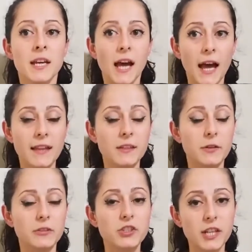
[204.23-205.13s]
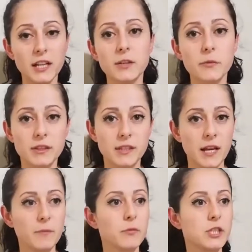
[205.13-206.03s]
And together with
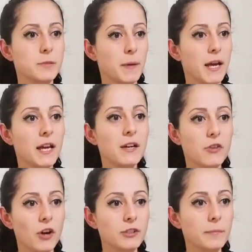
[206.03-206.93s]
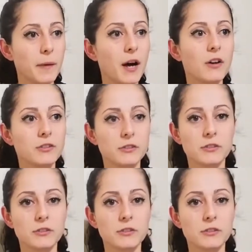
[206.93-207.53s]
them, we spay around about